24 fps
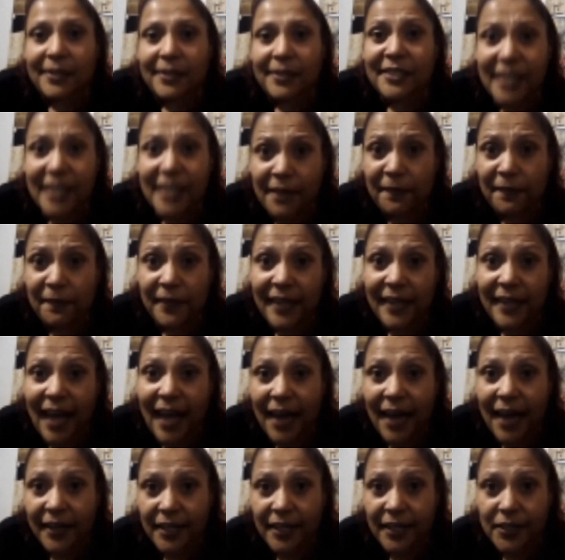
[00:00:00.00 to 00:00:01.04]
Tiffany
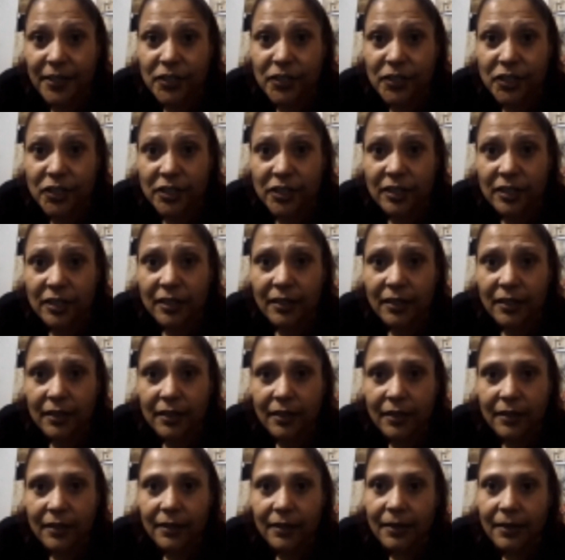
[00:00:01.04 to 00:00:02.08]
Haddish.
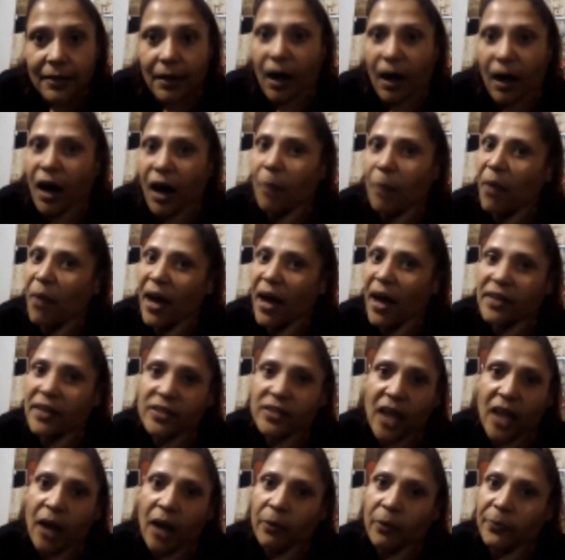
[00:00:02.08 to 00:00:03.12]
Oh, bros,
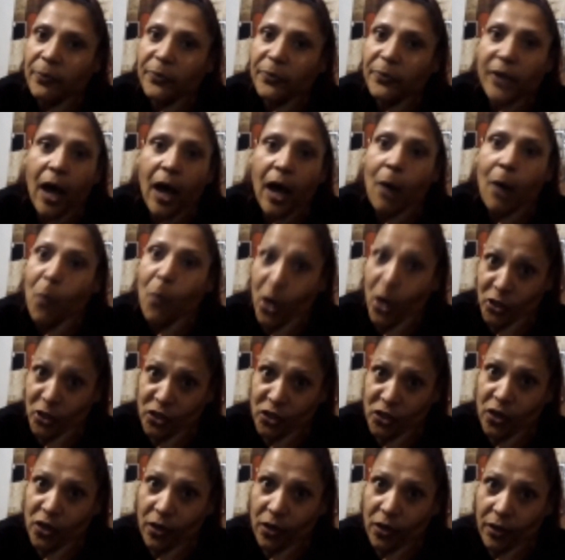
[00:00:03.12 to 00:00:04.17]
go and watch
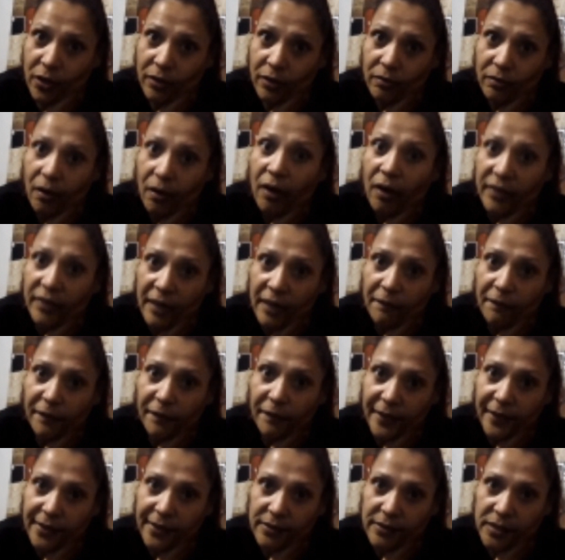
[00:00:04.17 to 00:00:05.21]
her on
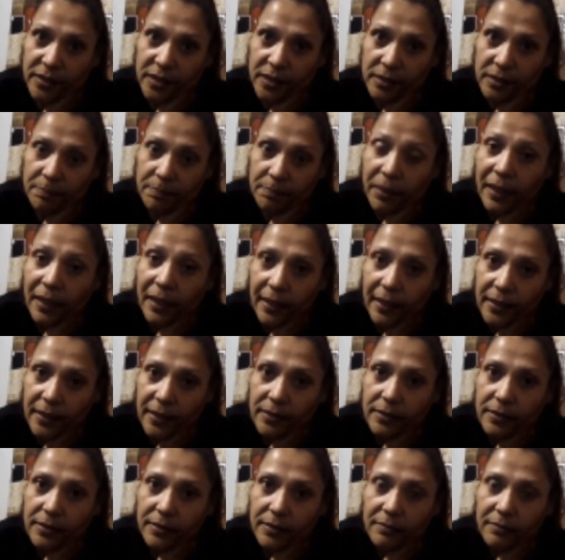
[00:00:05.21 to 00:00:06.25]
Netflix, please.